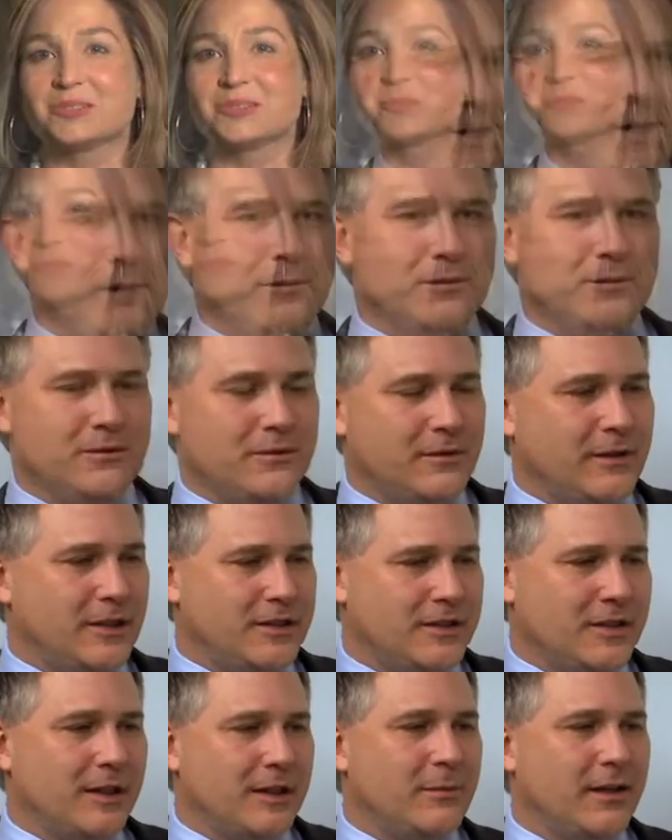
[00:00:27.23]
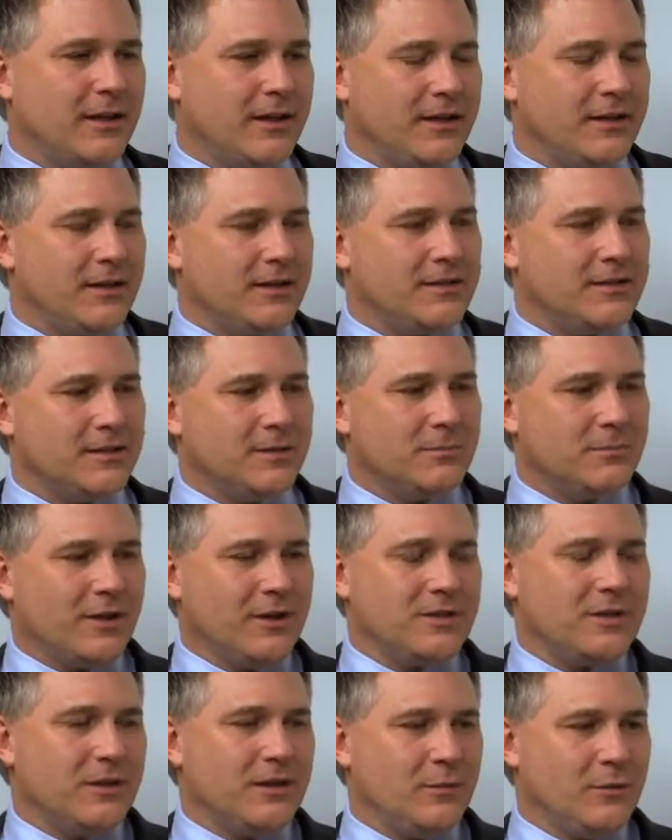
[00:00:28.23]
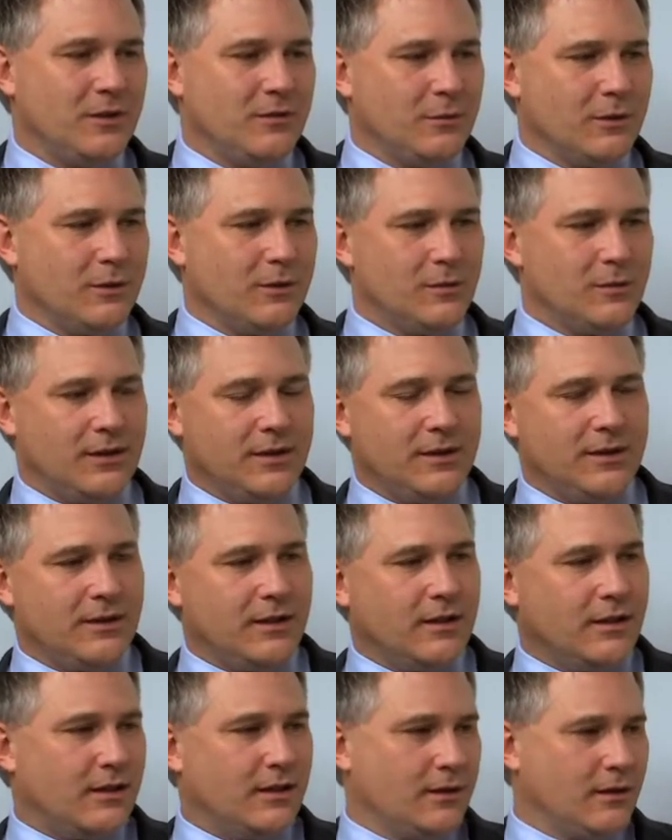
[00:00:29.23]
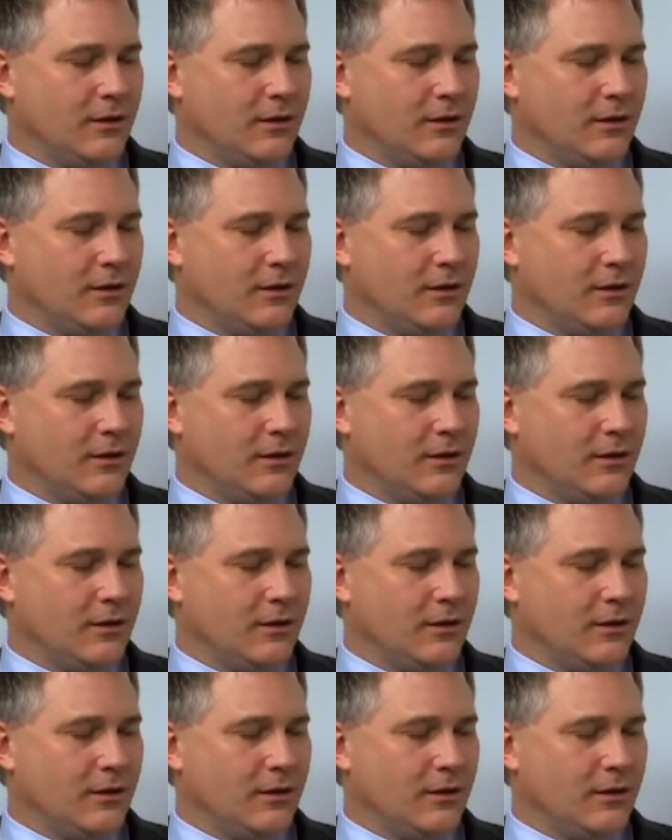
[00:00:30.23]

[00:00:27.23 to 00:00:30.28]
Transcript: Yeah, we're very excited about it. It's a project we've worked with uh,